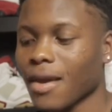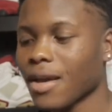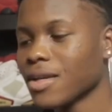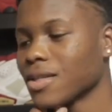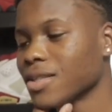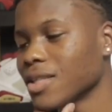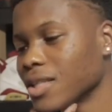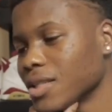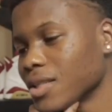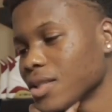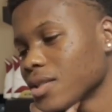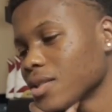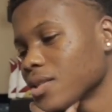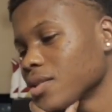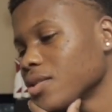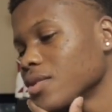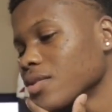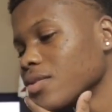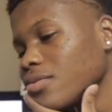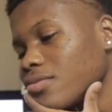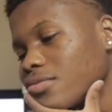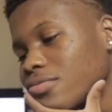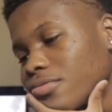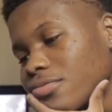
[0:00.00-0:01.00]
Because it's
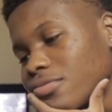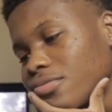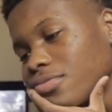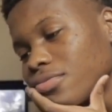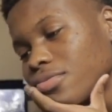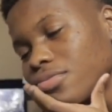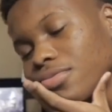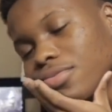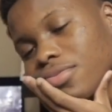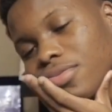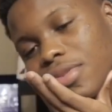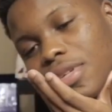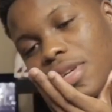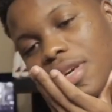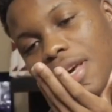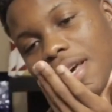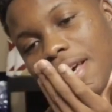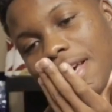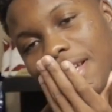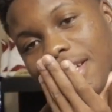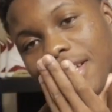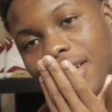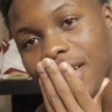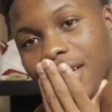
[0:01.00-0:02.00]
stuck.
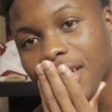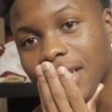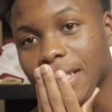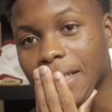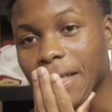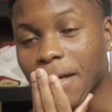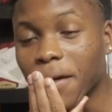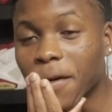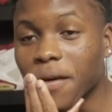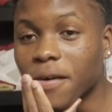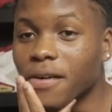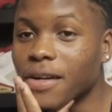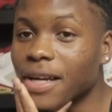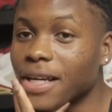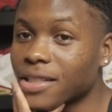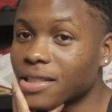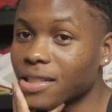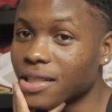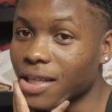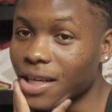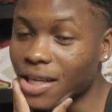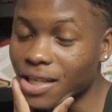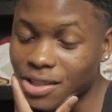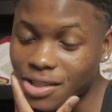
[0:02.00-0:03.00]
So that's
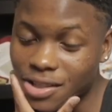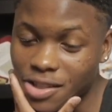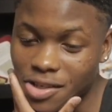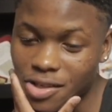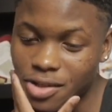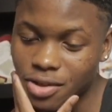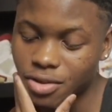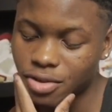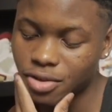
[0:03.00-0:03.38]
a yes though?